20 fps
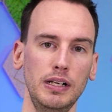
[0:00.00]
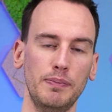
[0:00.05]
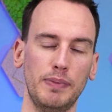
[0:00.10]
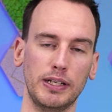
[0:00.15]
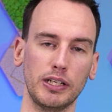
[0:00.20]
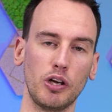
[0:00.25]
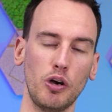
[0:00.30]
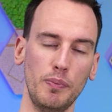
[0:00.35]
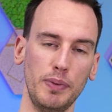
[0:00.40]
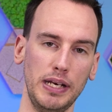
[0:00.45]
But
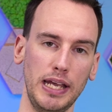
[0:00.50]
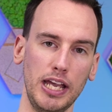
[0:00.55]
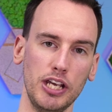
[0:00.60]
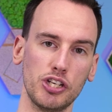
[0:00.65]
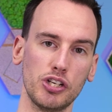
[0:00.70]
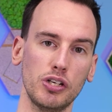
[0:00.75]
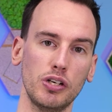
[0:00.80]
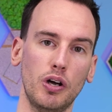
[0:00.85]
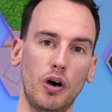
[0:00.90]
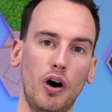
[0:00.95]
a
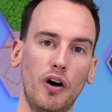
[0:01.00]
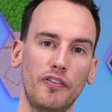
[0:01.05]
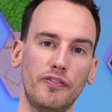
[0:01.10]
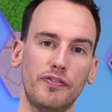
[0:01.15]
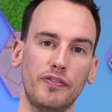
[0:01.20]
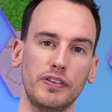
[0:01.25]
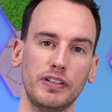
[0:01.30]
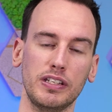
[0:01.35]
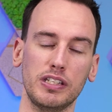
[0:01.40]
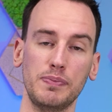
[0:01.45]
combination of
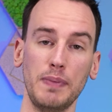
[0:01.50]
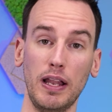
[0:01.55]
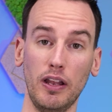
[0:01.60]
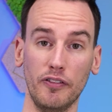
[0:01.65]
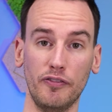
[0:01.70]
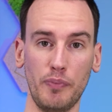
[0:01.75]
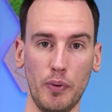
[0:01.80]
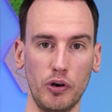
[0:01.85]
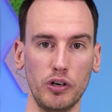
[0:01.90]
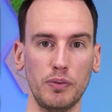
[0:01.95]
the smell
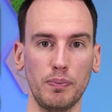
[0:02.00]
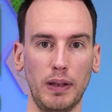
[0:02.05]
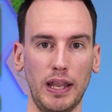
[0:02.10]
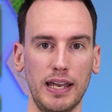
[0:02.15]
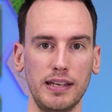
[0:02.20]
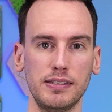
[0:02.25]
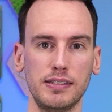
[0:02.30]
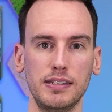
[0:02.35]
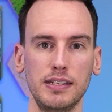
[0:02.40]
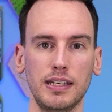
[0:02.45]
of burnt
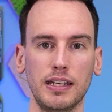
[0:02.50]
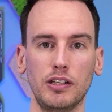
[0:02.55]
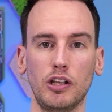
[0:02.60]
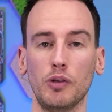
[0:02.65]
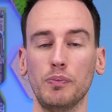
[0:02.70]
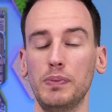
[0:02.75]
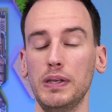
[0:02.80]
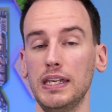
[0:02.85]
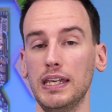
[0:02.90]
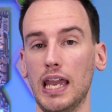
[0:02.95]
plastic and
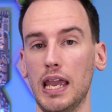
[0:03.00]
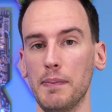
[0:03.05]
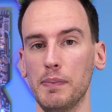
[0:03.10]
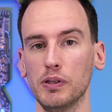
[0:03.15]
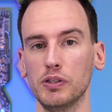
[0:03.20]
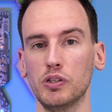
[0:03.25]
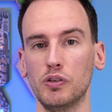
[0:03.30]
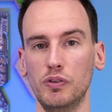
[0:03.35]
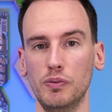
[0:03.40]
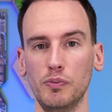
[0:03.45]
not being able
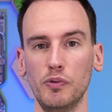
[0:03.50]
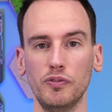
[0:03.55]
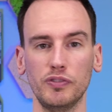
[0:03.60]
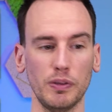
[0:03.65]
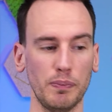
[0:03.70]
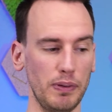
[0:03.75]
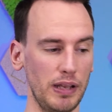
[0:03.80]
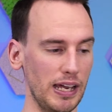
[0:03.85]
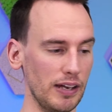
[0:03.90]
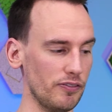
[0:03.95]
to remove the
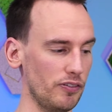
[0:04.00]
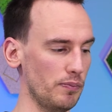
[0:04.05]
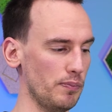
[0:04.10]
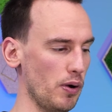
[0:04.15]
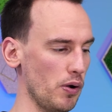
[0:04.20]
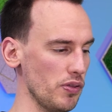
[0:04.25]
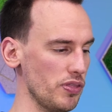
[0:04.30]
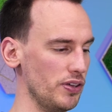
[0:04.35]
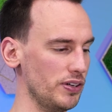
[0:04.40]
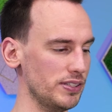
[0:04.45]
plug from
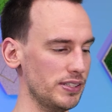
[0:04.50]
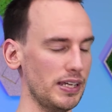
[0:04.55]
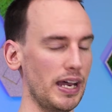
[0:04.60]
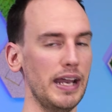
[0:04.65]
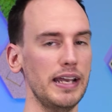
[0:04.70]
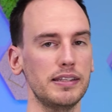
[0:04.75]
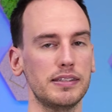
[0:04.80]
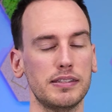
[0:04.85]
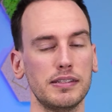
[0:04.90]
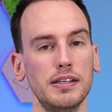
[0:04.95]
both
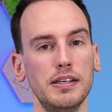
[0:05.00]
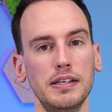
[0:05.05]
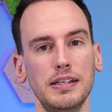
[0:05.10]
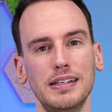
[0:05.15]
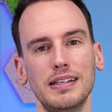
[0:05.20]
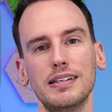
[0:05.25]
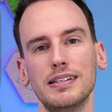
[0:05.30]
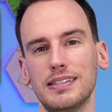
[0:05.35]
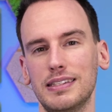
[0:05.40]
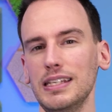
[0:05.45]
sides
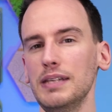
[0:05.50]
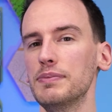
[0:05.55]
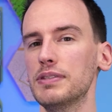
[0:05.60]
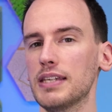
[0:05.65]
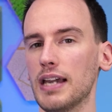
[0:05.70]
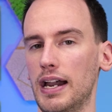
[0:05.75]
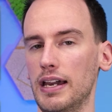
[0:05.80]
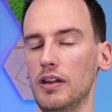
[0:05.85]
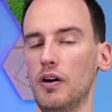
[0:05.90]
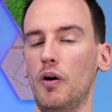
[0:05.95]
seems
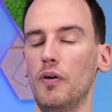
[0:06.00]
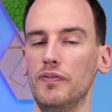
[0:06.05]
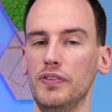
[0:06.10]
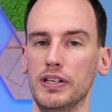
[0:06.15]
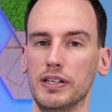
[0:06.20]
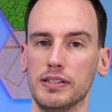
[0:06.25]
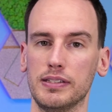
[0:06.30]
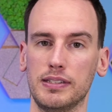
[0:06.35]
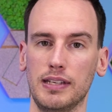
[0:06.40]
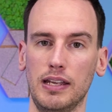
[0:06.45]
kind of
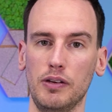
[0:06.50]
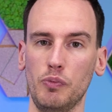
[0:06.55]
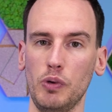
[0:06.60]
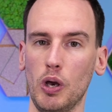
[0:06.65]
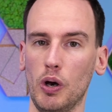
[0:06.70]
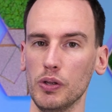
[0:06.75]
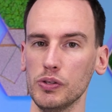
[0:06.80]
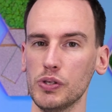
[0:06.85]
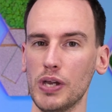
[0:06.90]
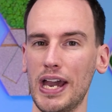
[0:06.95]
obvious. And we
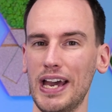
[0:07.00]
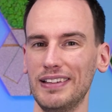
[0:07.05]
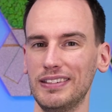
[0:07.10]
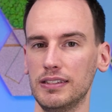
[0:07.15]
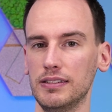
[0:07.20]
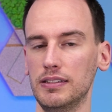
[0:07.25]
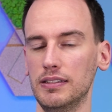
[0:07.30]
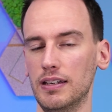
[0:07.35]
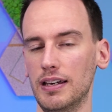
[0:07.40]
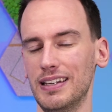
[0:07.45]
also
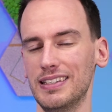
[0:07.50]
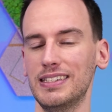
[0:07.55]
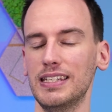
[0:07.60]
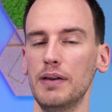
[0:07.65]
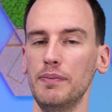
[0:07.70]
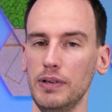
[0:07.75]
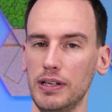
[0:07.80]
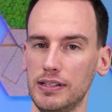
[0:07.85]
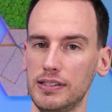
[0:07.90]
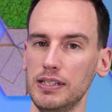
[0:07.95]
had a
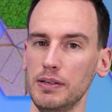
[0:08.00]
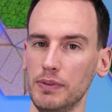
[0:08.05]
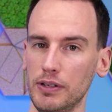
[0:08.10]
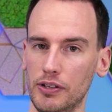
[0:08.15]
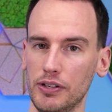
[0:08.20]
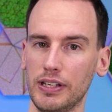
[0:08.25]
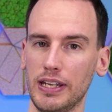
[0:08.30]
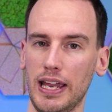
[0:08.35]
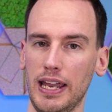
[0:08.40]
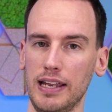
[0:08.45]

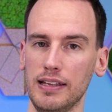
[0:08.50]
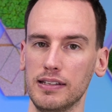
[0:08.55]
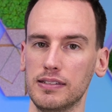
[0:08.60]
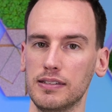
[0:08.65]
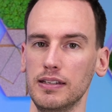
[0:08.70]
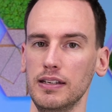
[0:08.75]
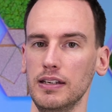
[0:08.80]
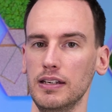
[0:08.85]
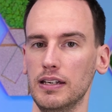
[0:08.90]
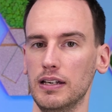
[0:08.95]
similar case
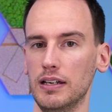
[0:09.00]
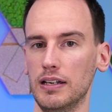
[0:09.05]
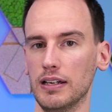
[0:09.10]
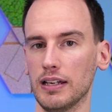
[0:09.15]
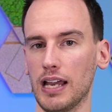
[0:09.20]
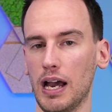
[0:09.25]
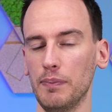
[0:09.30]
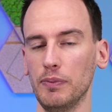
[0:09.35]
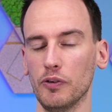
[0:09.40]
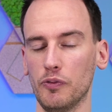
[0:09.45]
a
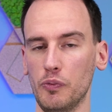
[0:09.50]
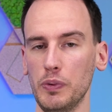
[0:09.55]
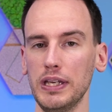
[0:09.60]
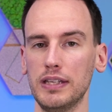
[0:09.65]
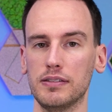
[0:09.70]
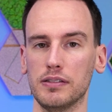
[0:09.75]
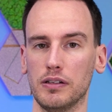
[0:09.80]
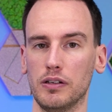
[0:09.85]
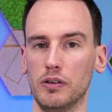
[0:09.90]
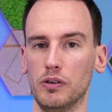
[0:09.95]
couple of
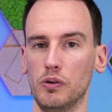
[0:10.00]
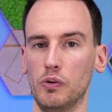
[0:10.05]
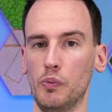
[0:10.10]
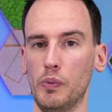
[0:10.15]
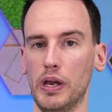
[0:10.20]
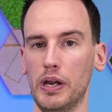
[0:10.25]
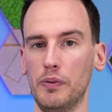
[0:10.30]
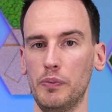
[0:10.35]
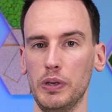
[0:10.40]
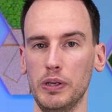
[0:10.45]
weeks ago
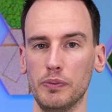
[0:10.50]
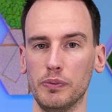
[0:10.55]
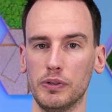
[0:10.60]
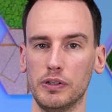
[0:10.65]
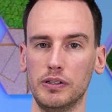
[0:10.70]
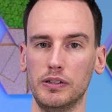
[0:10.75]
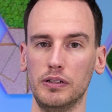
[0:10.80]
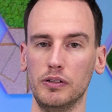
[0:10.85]
where we were